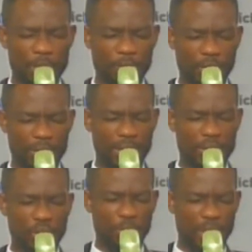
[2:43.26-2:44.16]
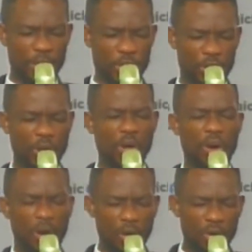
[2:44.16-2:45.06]
forth, there is illumination
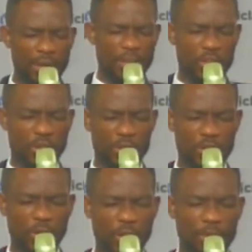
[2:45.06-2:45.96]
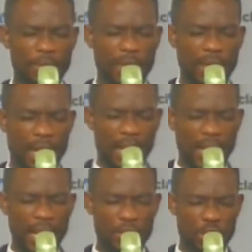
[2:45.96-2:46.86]
all over this auditorium. And I
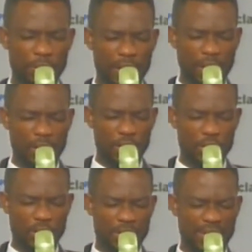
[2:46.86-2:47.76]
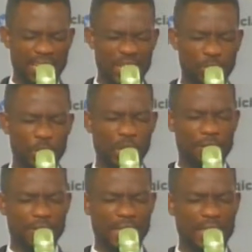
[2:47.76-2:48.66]
ask, Father, Lord Jesus, that that which you have
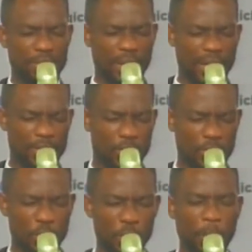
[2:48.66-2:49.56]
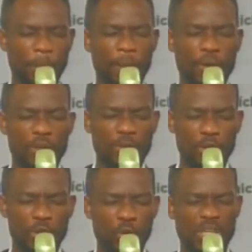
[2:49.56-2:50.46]
sent me here to do you will
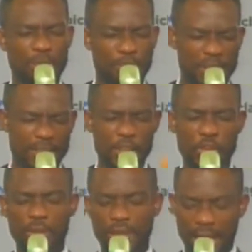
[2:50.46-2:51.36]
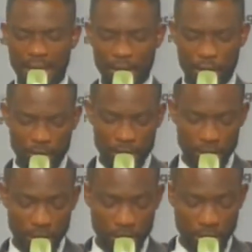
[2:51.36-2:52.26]
do with precision and accuracy
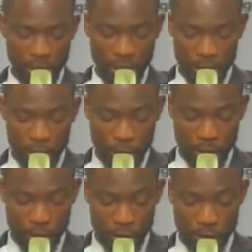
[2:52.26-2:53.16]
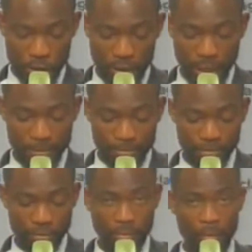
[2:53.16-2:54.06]
in Jesus' name.
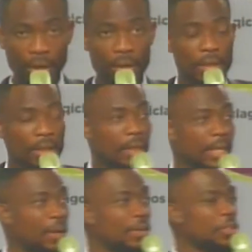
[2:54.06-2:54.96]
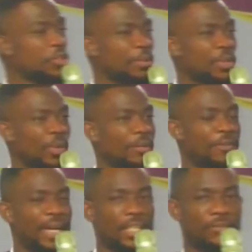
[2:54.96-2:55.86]
Now, the scripture we've
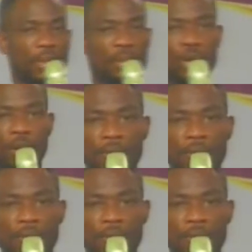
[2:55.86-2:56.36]
read is from the book of